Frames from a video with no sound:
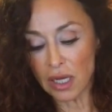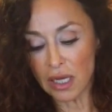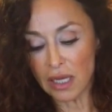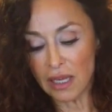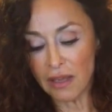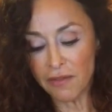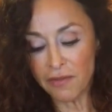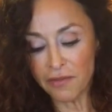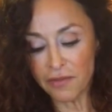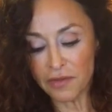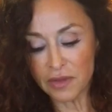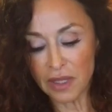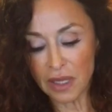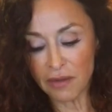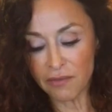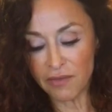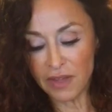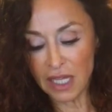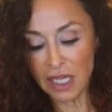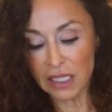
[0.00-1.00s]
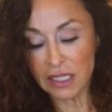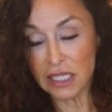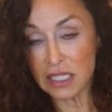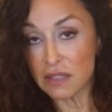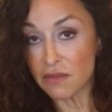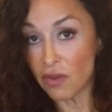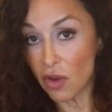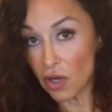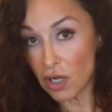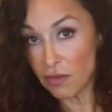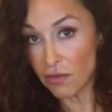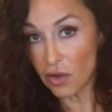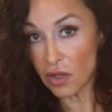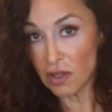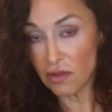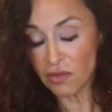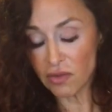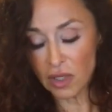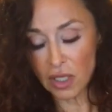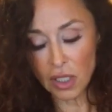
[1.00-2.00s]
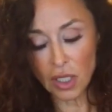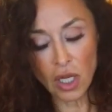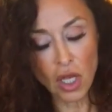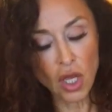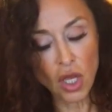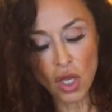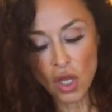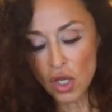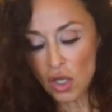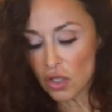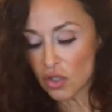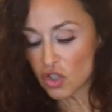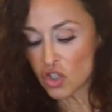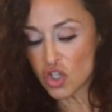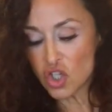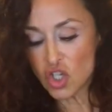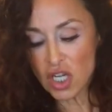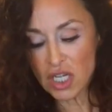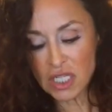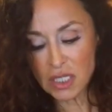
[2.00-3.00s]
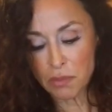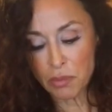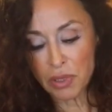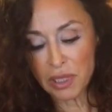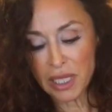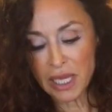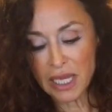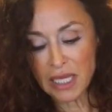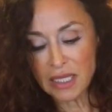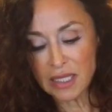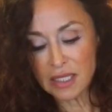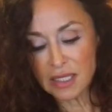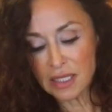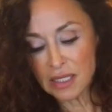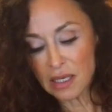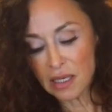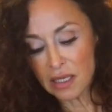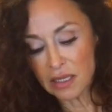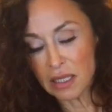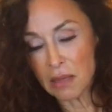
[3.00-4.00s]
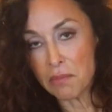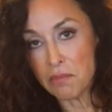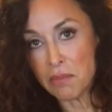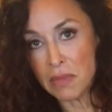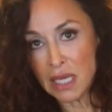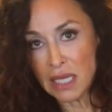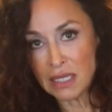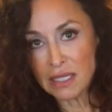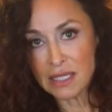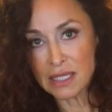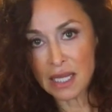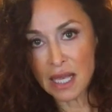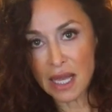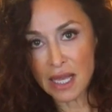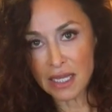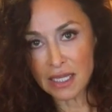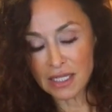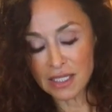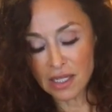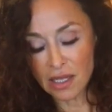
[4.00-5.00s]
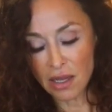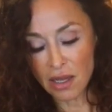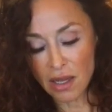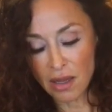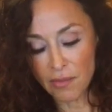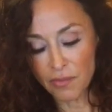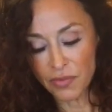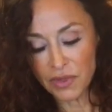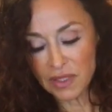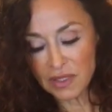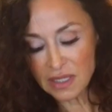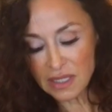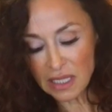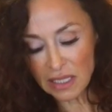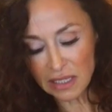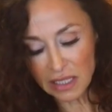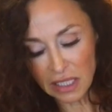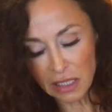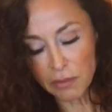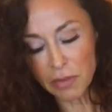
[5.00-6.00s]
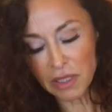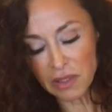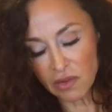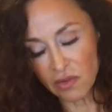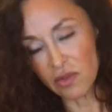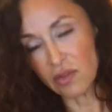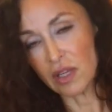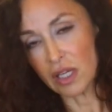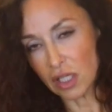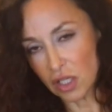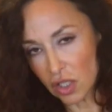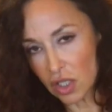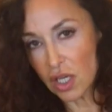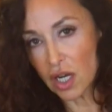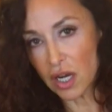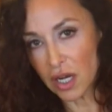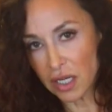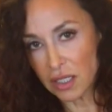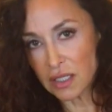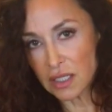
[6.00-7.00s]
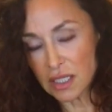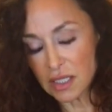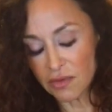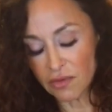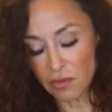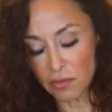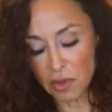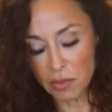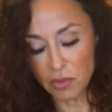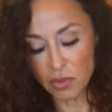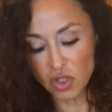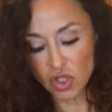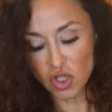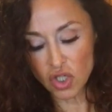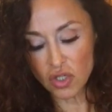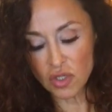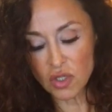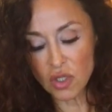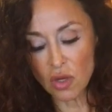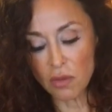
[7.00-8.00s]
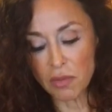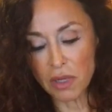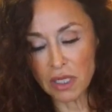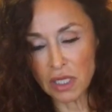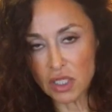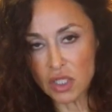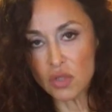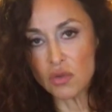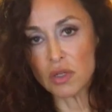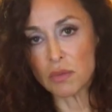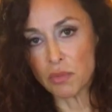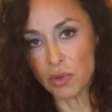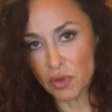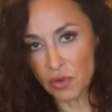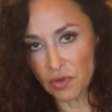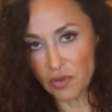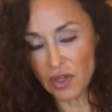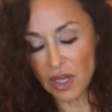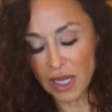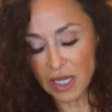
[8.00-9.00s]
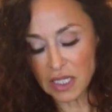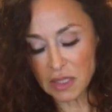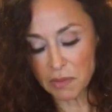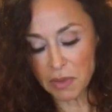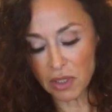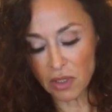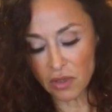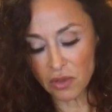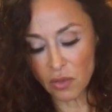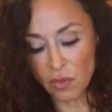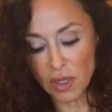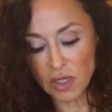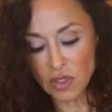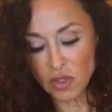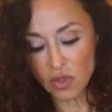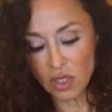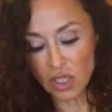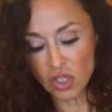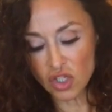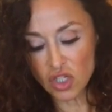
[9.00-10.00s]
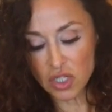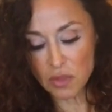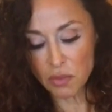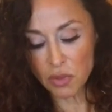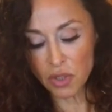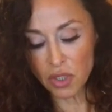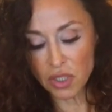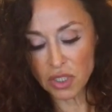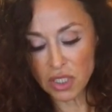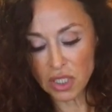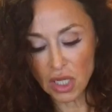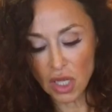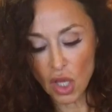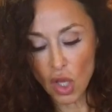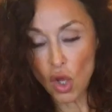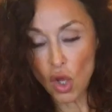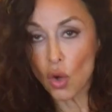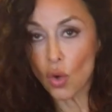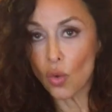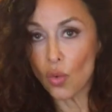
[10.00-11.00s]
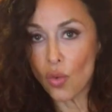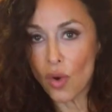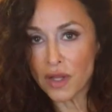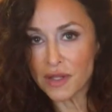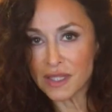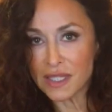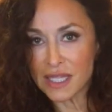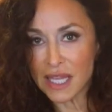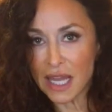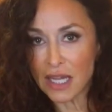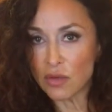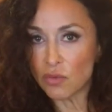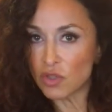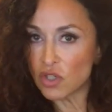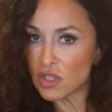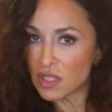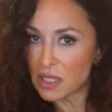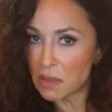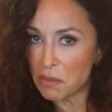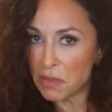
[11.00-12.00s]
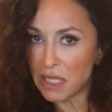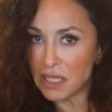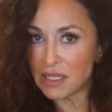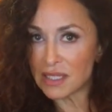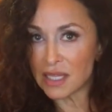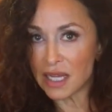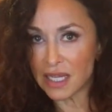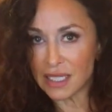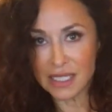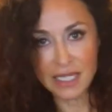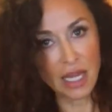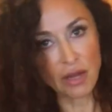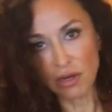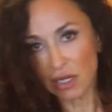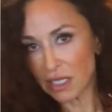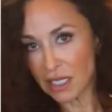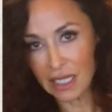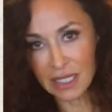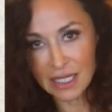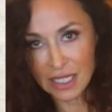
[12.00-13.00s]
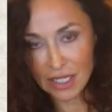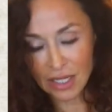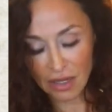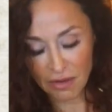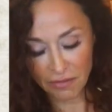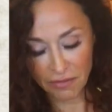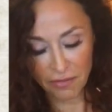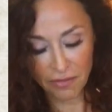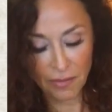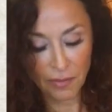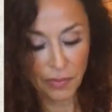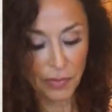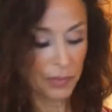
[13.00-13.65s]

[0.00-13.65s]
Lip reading: If the veal is very, very thin, just place the meat side. This is a little bit thicker cut from the butcher, so I'm gonna do it both sides, but otherwise you can just put one side, which is the meat side, down, and that's enough.